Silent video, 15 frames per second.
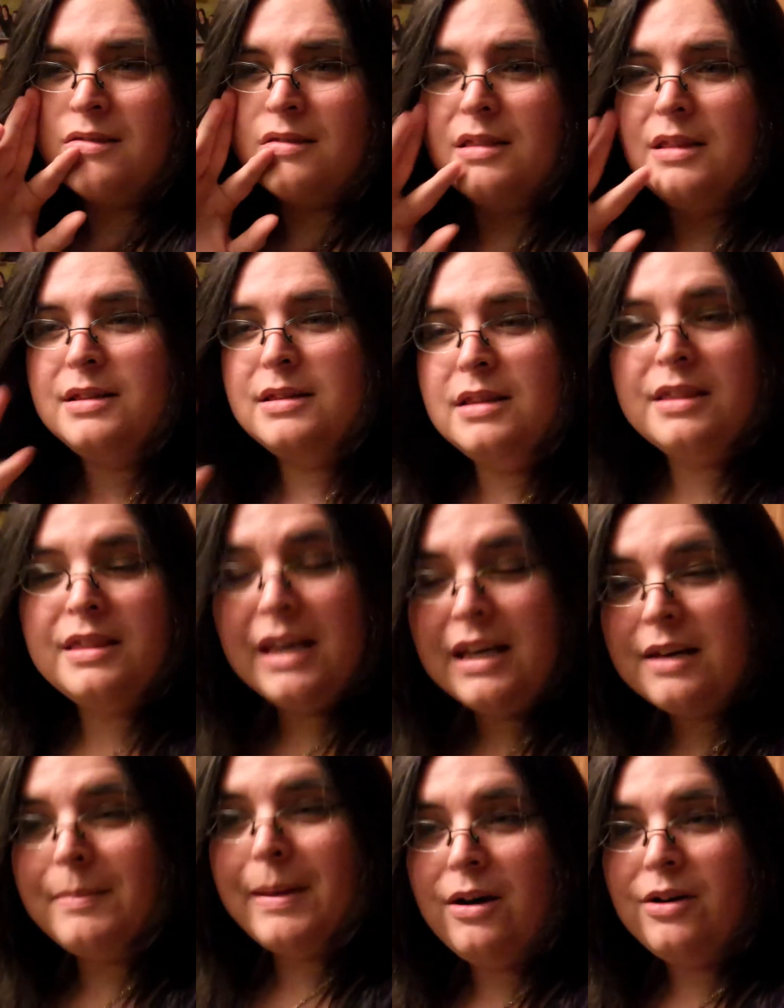the thing
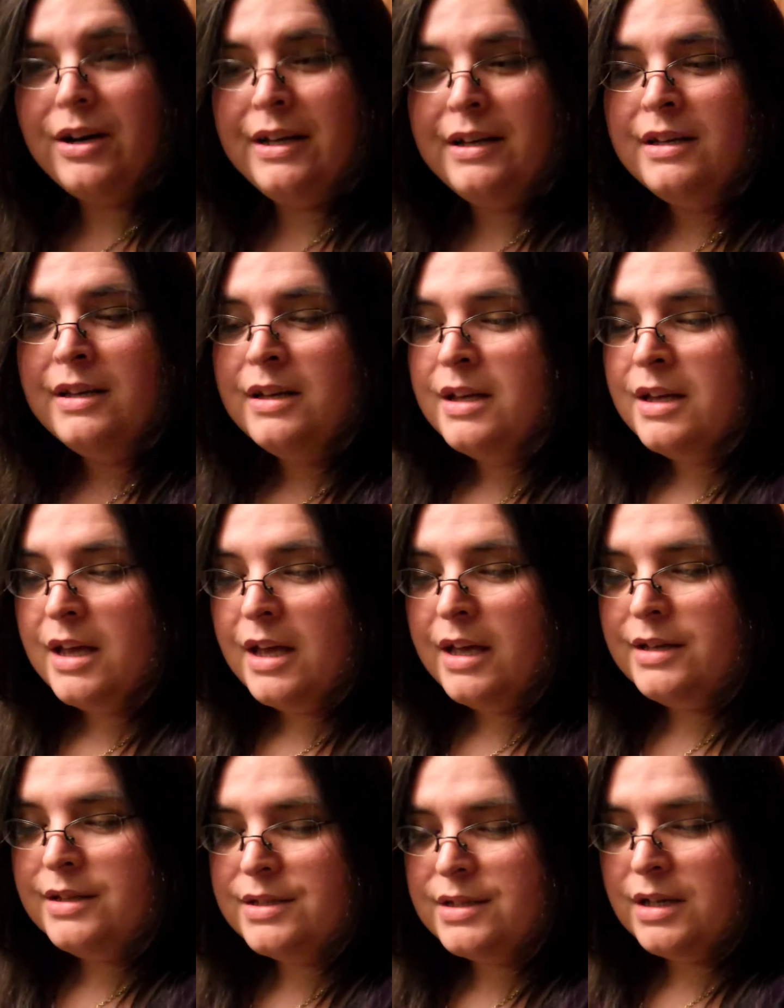about it
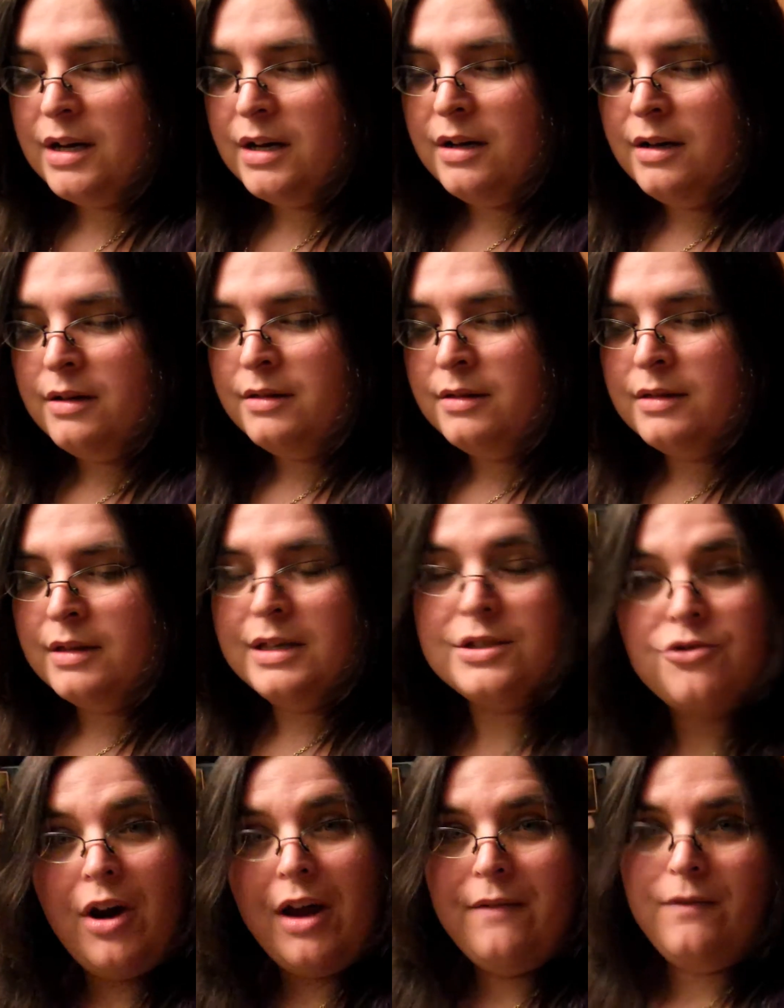is his
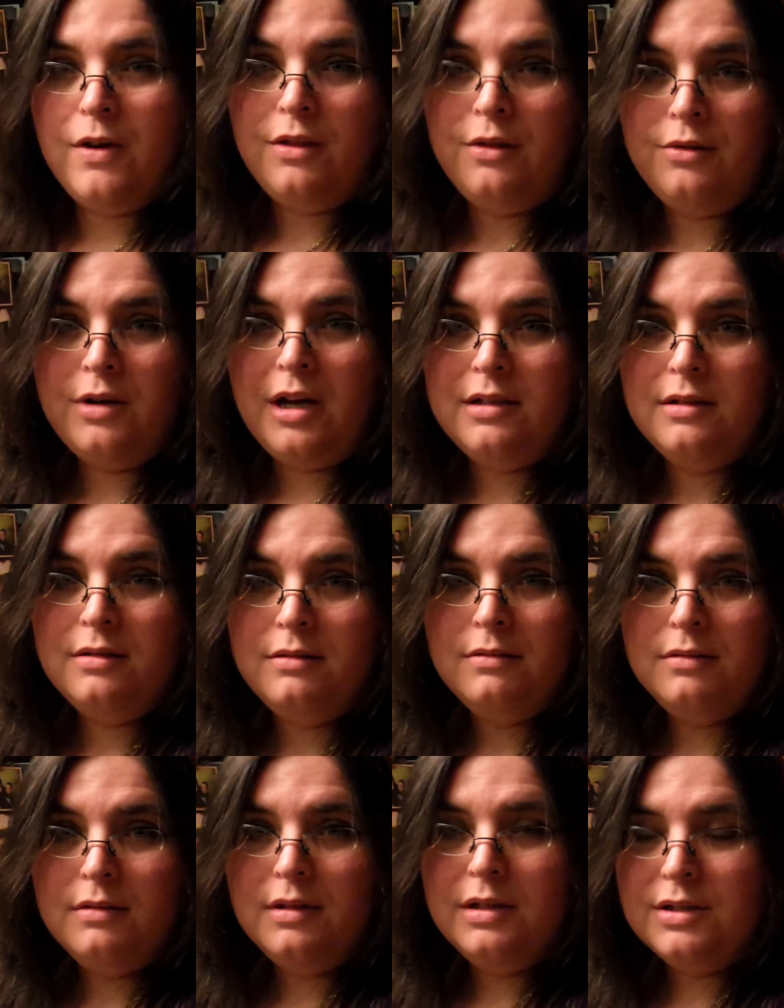grandfather died
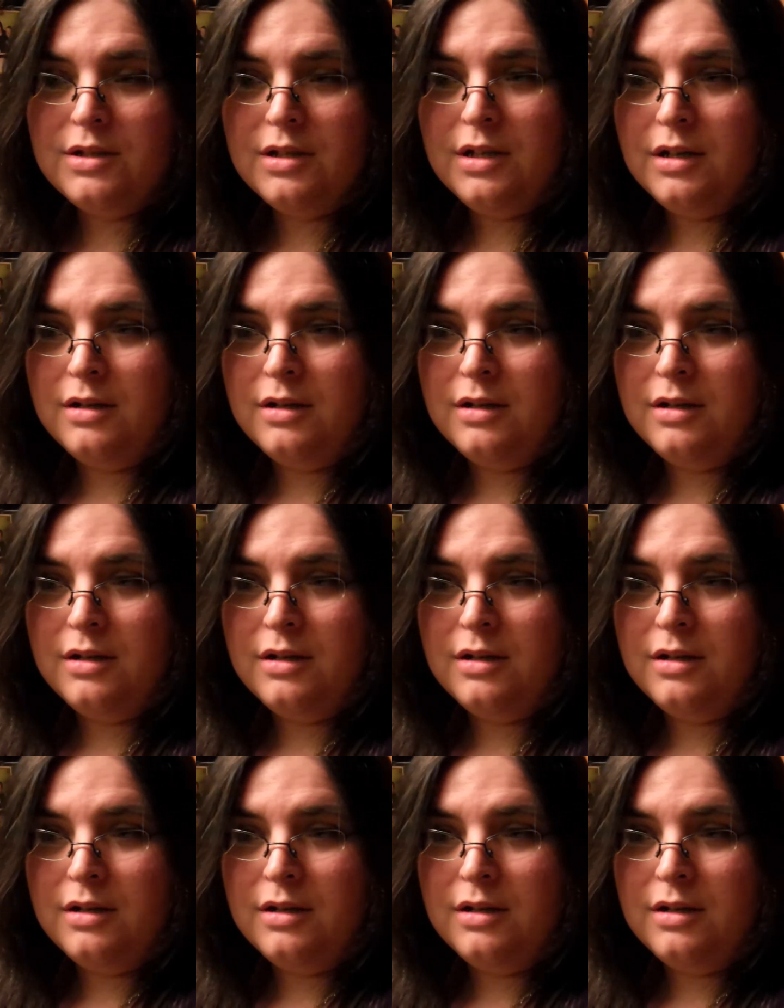this